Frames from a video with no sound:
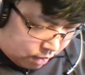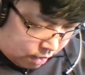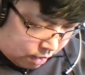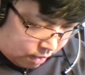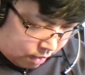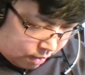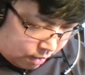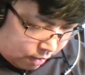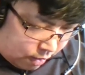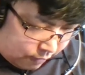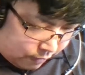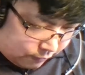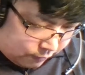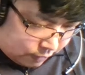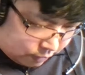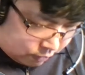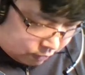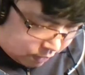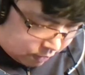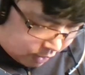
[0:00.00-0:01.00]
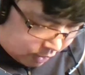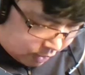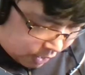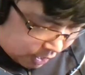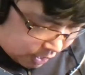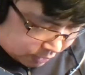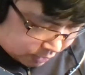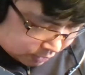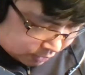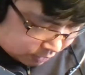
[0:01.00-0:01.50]
I haven't quite
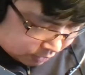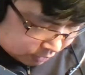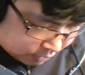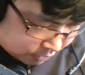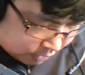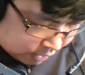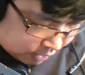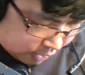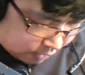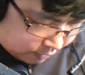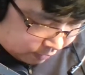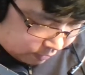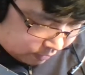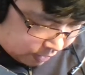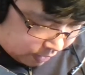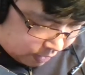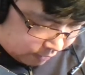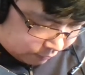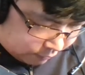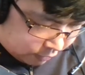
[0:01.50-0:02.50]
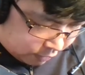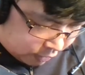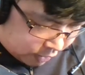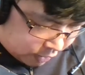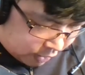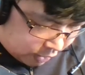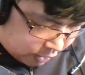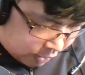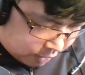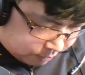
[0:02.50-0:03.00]
asked this. I haven't heard
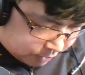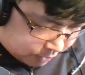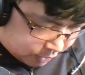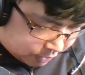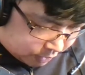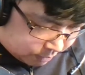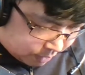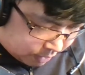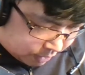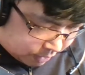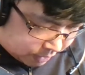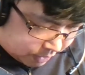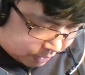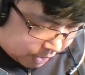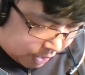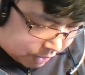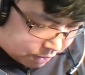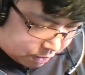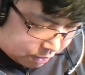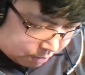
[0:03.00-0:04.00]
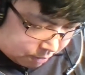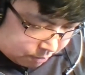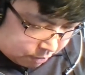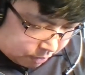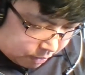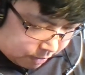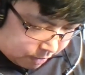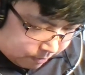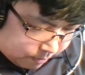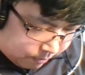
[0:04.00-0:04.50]
any updates about the status of the
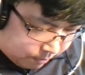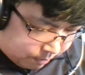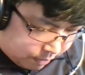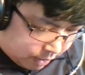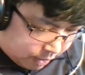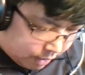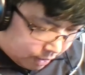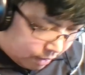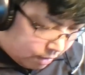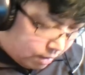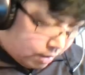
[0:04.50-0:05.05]
program, but